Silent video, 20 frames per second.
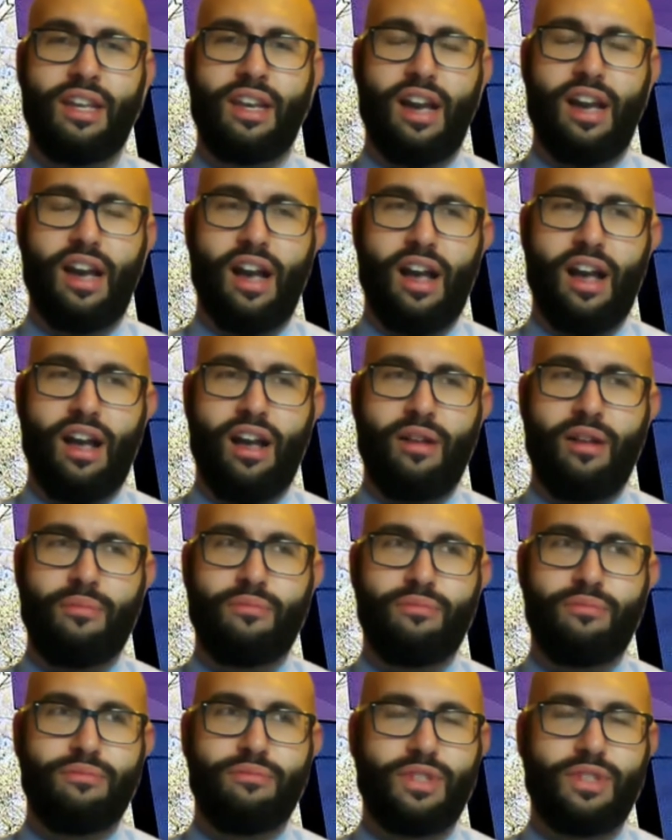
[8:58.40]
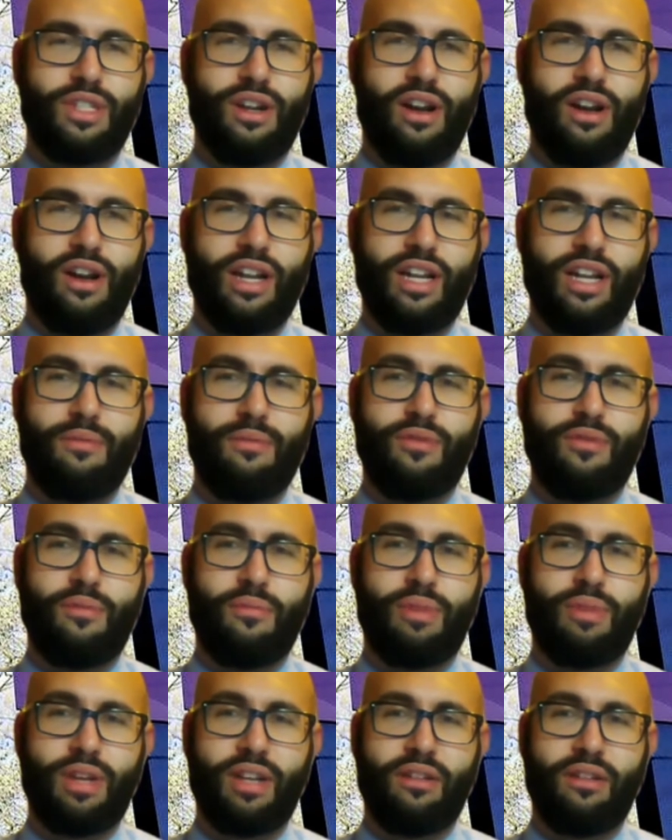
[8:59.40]
um, you know i come from a
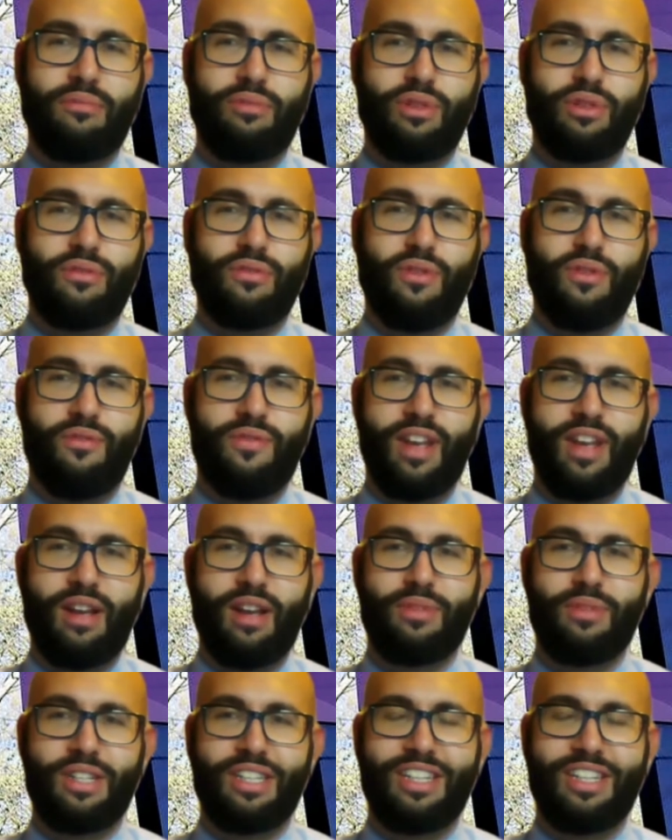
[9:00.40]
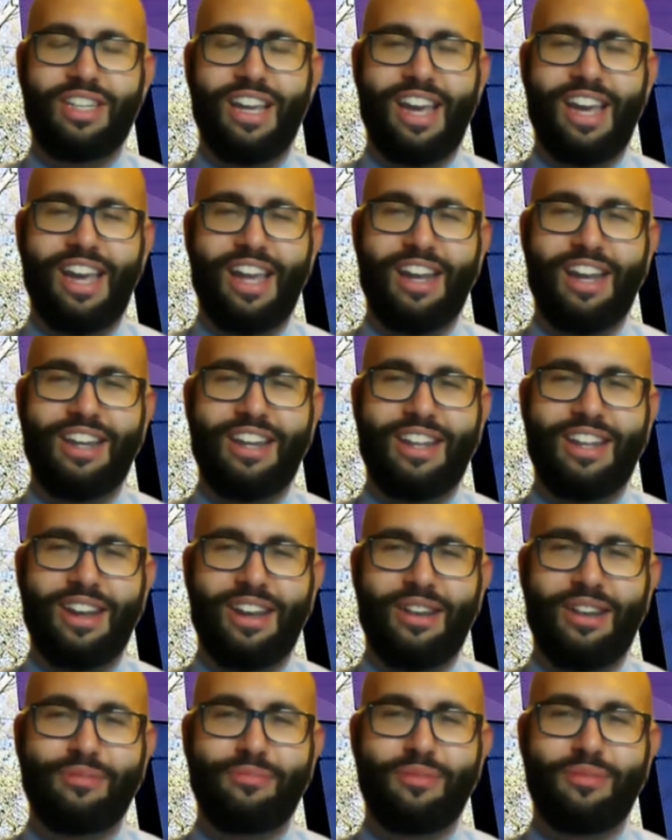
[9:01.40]
big beautiful family and
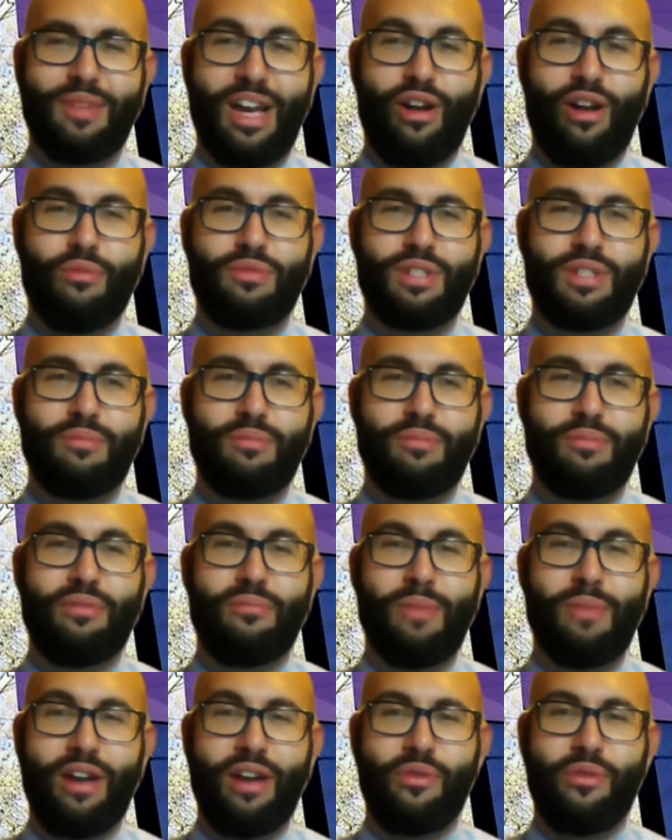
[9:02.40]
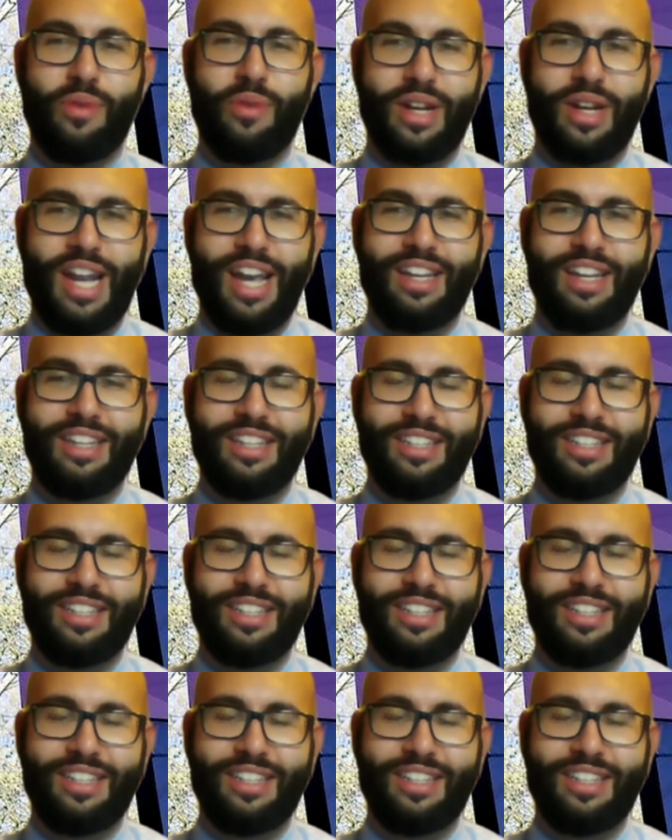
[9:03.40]
um, i hope to build my own one day